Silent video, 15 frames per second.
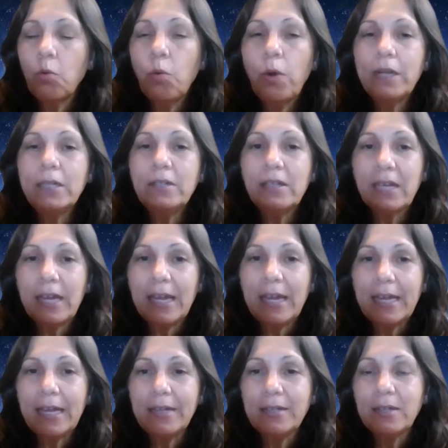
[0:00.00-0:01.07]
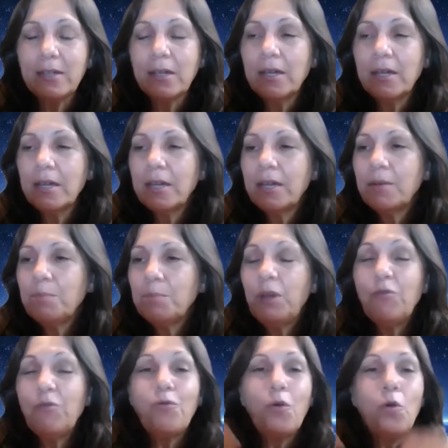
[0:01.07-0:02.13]
one day
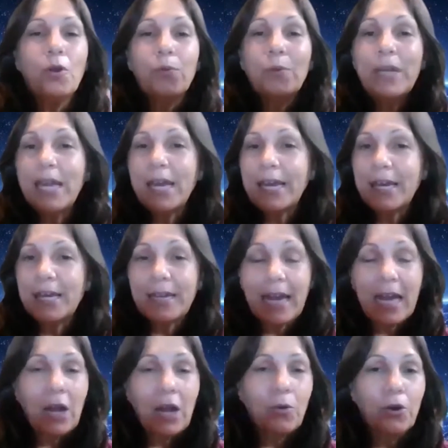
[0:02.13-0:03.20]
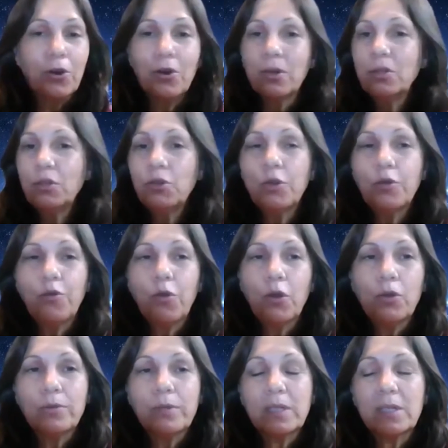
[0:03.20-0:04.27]
before we had our
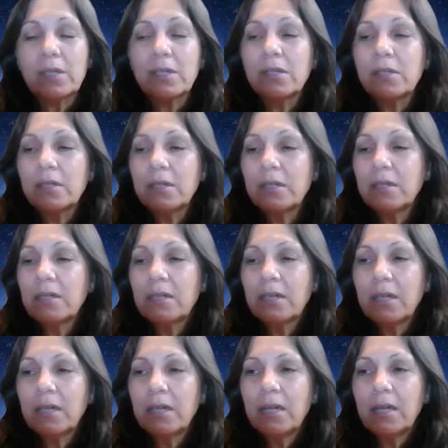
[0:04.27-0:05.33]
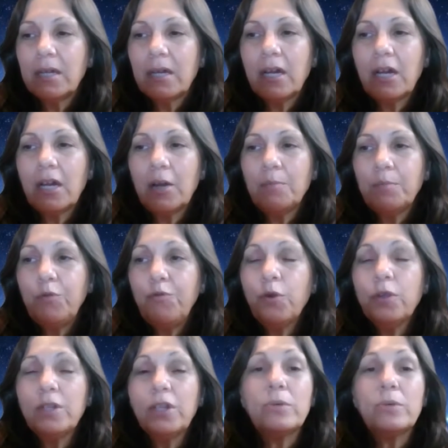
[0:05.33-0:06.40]
universe, uh,
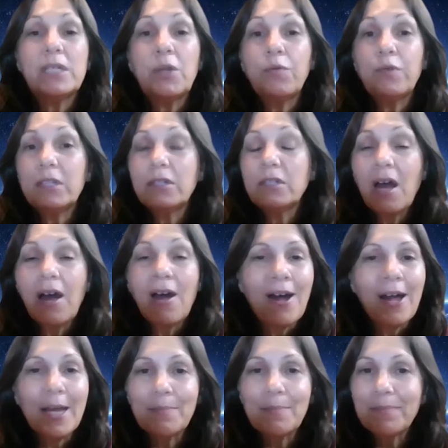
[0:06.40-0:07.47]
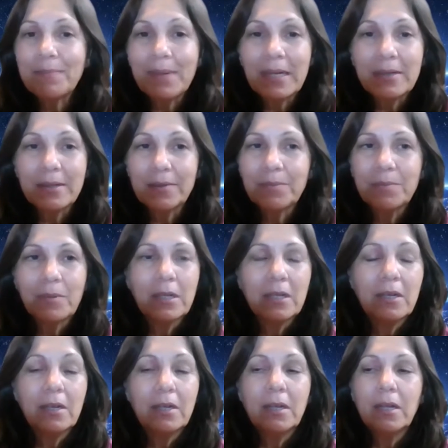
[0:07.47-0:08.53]
before there was even time.
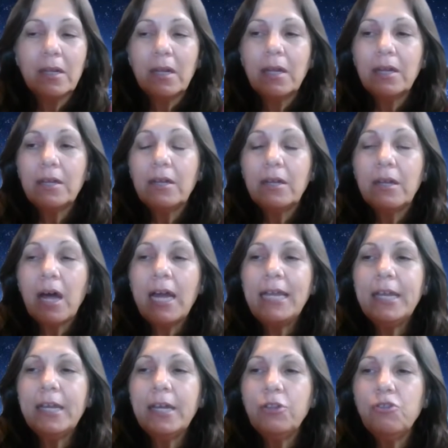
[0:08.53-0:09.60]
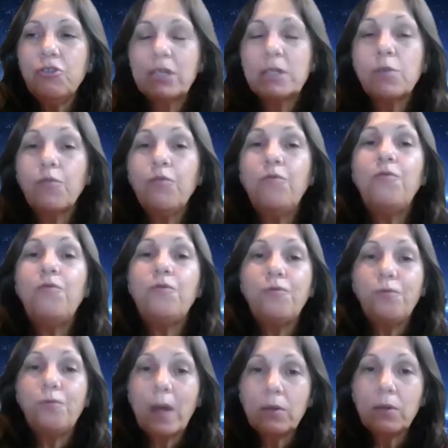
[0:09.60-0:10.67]
Gaia just
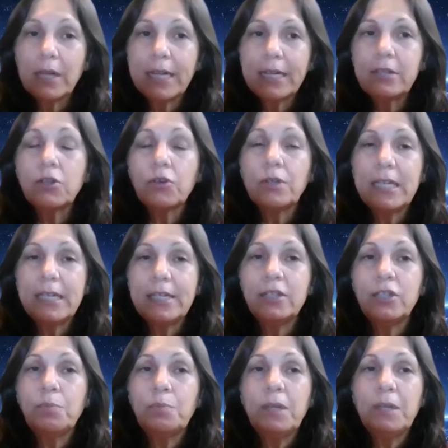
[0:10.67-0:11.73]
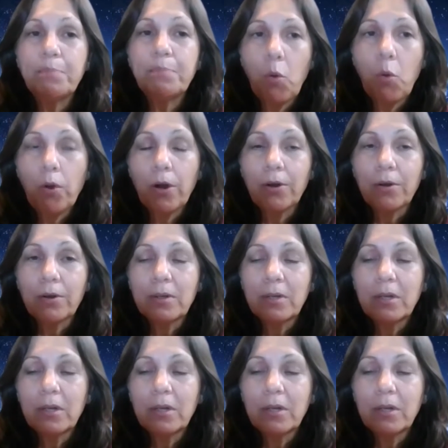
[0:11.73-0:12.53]
felt like there needed to be more.